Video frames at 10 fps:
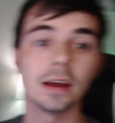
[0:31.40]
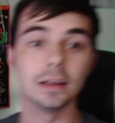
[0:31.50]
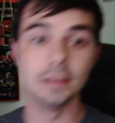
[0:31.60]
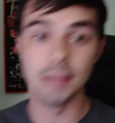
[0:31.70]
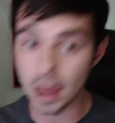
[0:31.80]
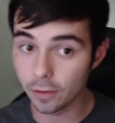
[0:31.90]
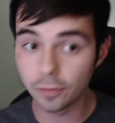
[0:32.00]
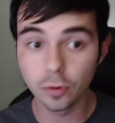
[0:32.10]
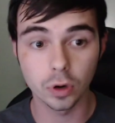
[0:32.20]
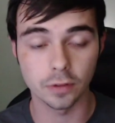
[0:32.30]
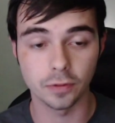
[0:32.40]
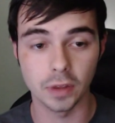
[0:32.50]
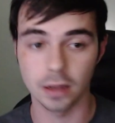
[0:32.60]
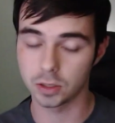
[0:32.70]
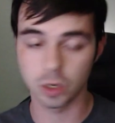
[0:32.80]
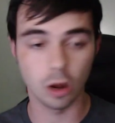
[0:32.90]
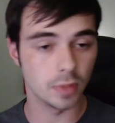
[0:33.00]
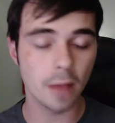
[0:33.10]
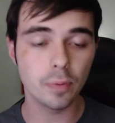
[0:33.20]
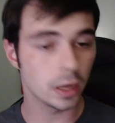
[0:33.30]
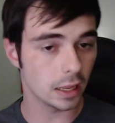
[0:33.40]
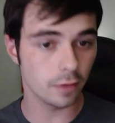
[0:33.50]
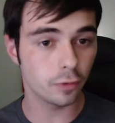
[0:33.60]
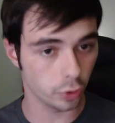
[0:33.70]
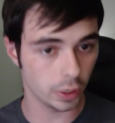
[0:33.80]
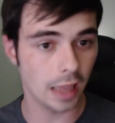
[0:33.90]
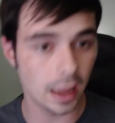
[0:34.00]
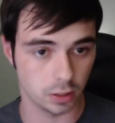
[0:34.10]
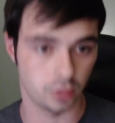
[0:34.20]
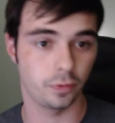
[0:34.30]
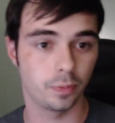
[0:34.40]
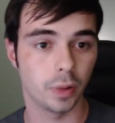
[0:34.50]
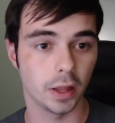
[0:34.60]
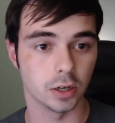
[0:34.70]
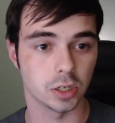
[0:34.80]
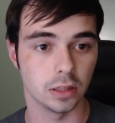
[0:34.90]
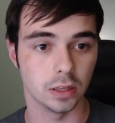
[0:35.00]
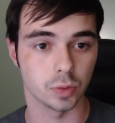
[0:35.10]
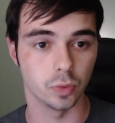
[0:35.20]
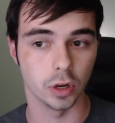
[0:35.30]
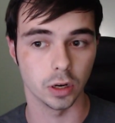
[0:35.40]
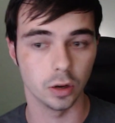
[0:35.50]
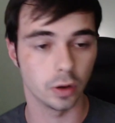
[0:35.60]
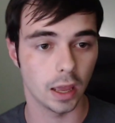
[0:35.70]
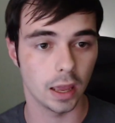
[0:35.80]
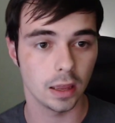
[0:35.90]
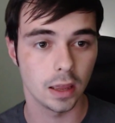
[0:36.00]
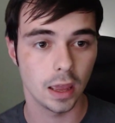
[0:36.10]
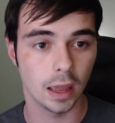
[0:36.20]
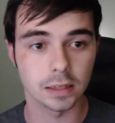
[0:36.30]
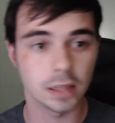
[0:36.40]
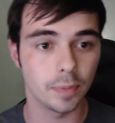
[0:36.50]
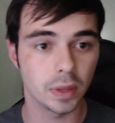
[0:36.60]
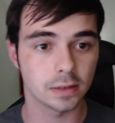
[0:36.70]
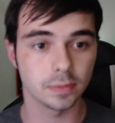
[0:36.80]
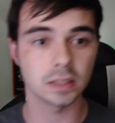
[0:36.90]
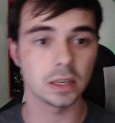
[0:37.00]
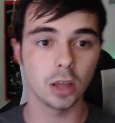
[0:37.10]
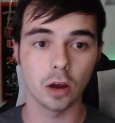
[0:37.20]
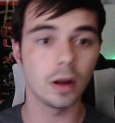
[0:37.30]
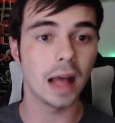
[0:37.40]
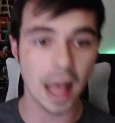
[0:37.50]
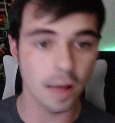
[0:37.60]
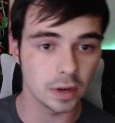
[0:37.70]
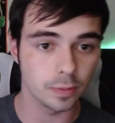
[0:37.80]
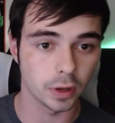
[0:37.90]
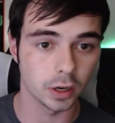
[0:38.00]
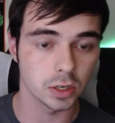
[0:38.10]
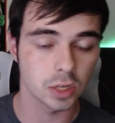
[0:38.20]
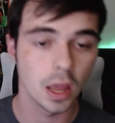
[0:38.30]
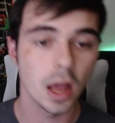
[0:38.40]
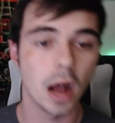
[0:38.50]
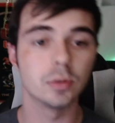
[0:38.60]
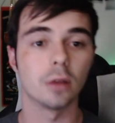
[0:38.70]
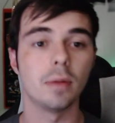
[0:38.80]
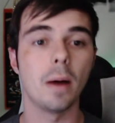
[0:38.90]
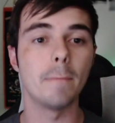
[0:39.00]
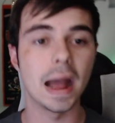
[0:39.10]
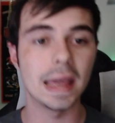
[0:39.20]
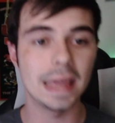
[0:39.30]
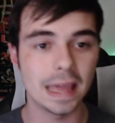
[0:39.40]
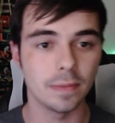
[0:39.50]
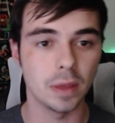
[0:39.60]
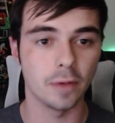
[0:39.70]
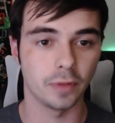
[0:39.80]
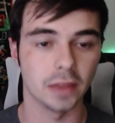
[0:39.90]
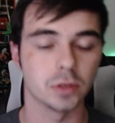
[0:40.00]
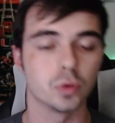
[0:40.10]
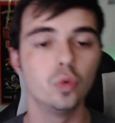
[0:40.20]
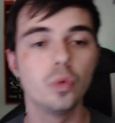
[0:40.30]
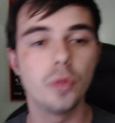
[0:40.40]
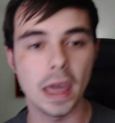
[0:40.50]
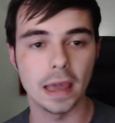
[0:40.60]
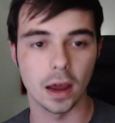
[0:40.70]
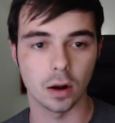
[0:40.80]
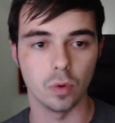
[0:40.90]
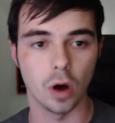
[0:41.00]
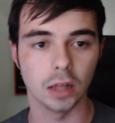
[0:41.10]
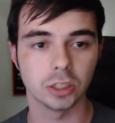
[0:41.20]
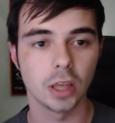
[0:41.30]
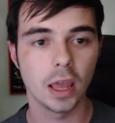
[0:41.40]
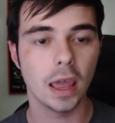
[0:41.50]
Not a Florida fan. So I'm not putting any Florida Gators players in this one, okay? And it's not because I'm not saying y'all don't have any players. I'm talking about Miami fans, who they gotta watch.